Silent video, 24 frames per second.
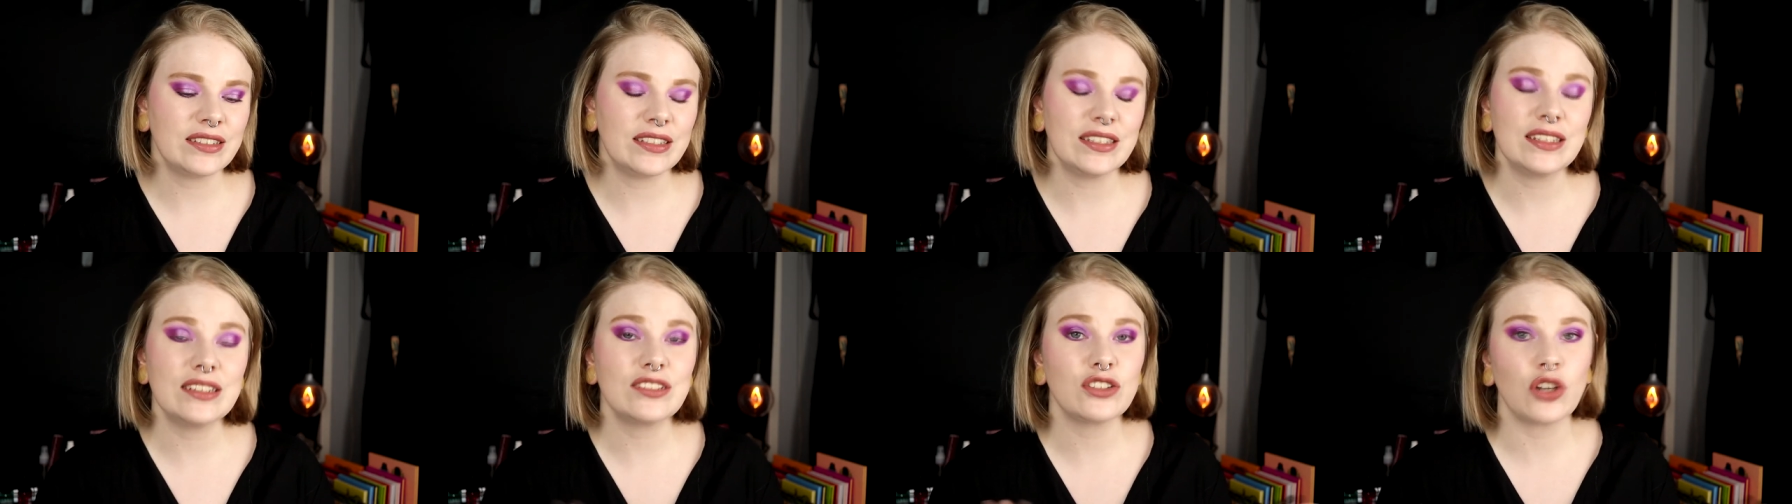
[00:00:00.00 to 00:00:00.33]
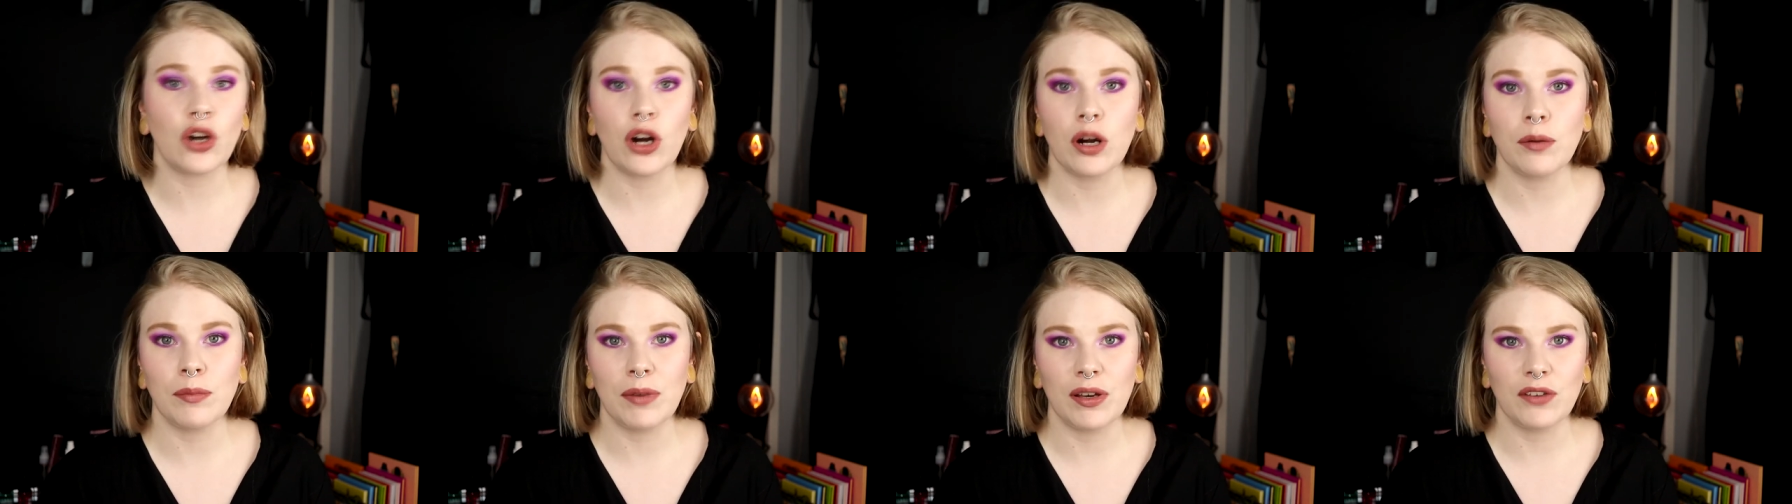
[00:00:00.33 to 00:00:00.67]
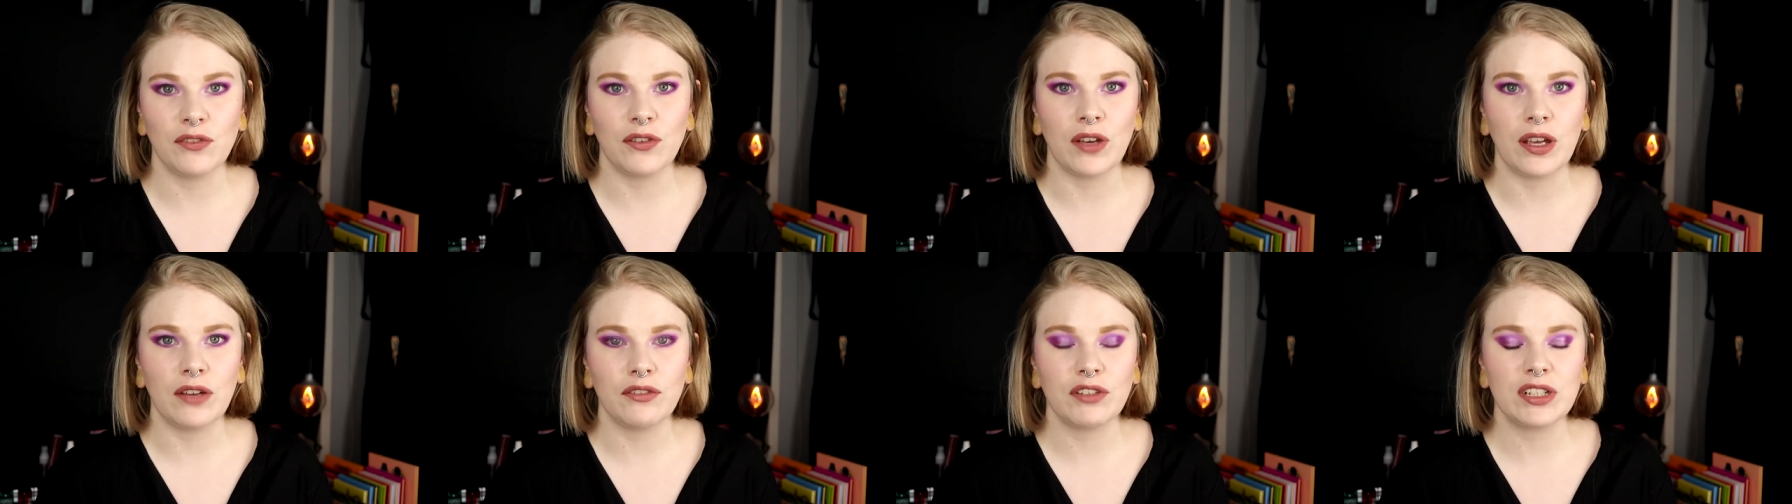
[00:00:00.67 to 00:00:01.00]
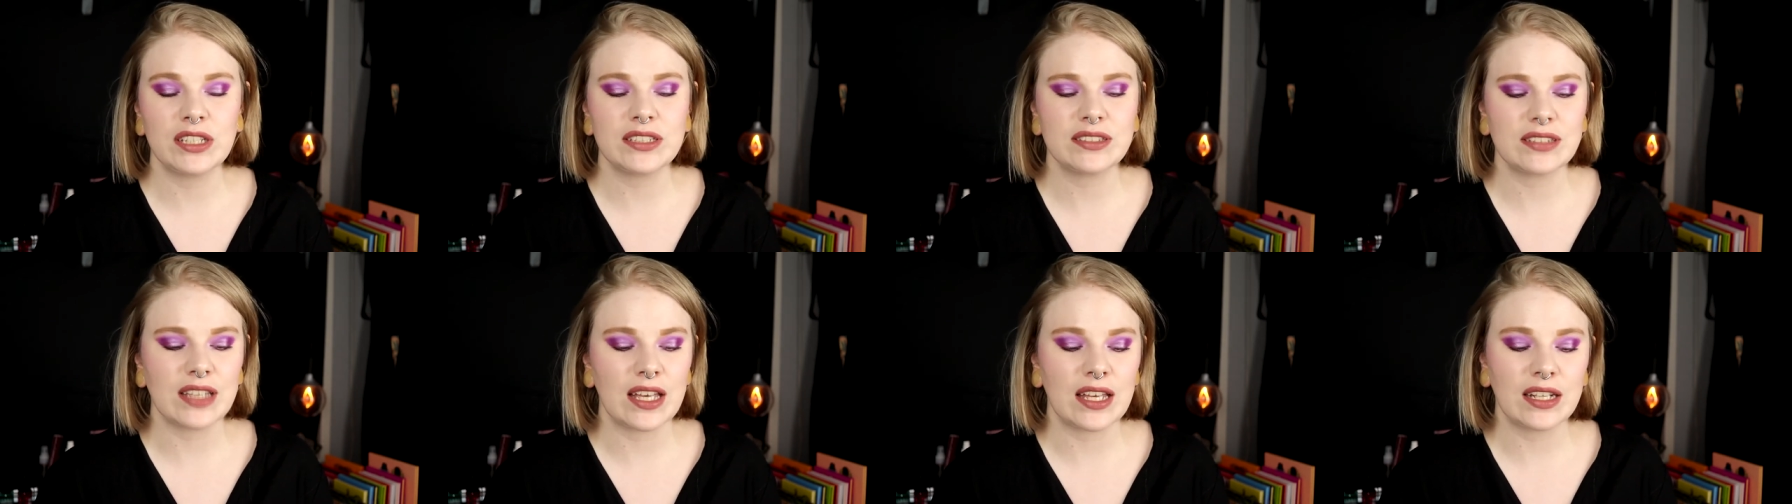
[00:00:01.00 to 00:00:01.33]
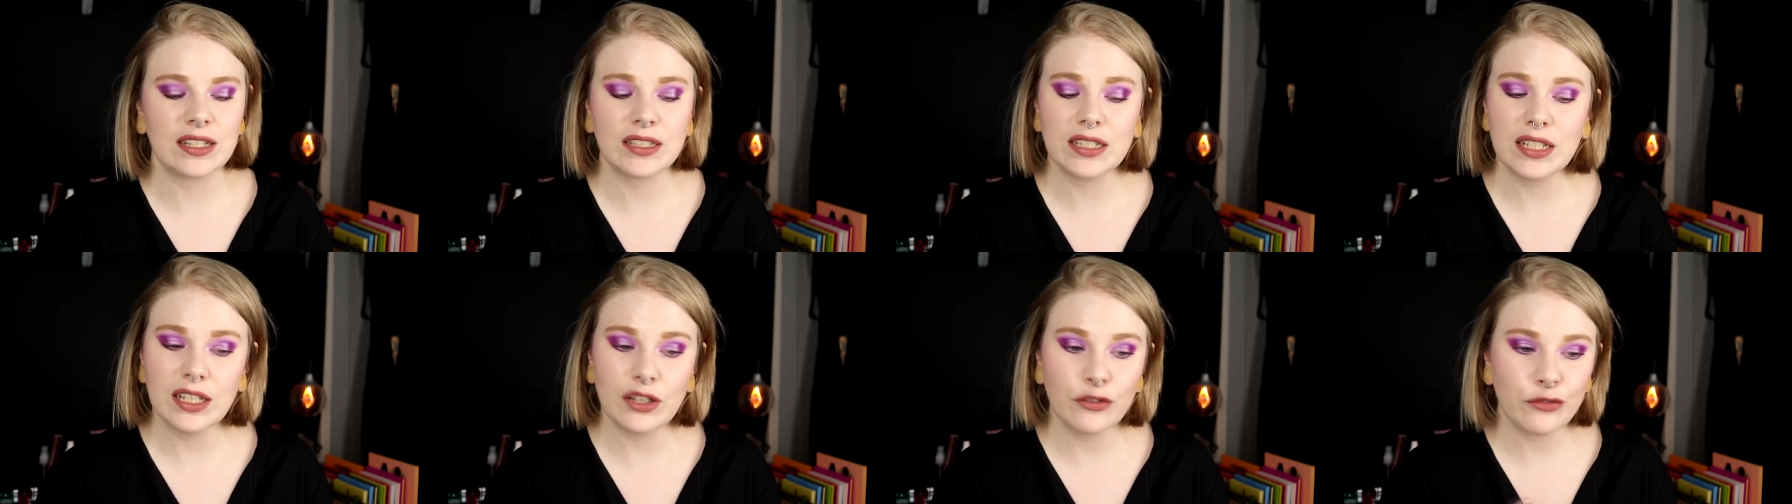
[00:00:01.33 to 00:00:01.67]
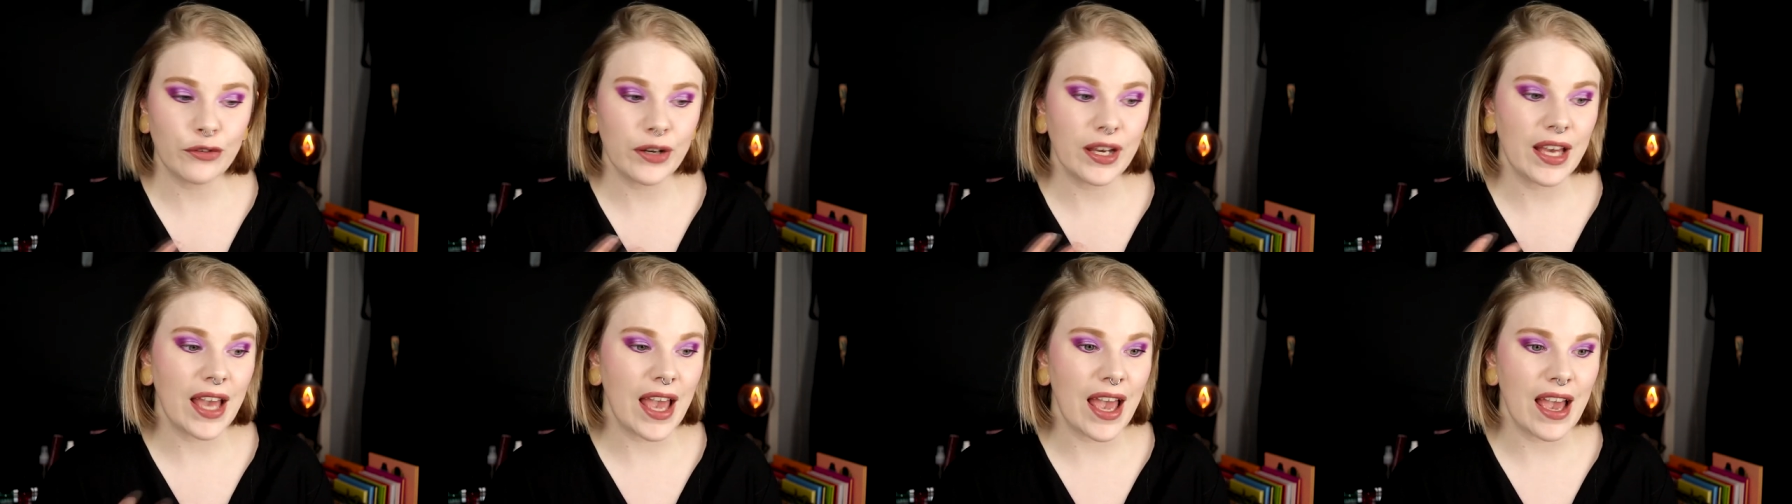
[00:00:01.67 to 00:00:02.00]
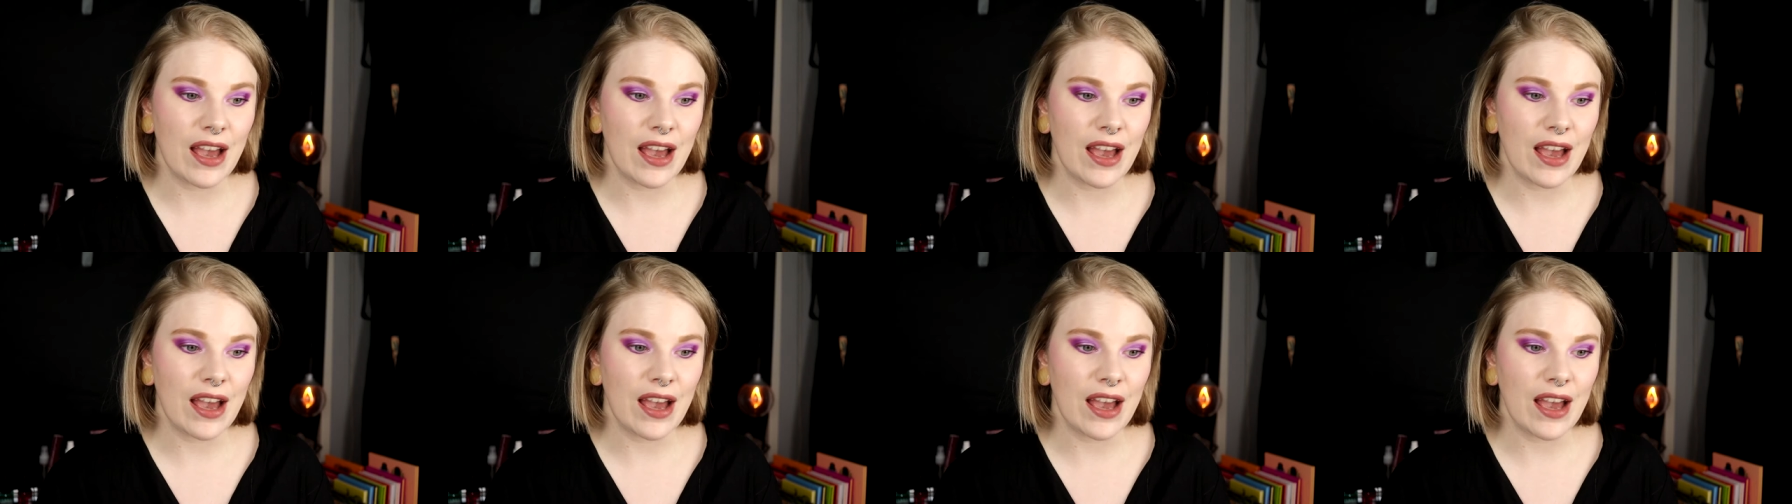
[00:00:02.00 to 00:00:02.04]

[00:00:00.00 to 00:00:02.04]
these are my favorites and if I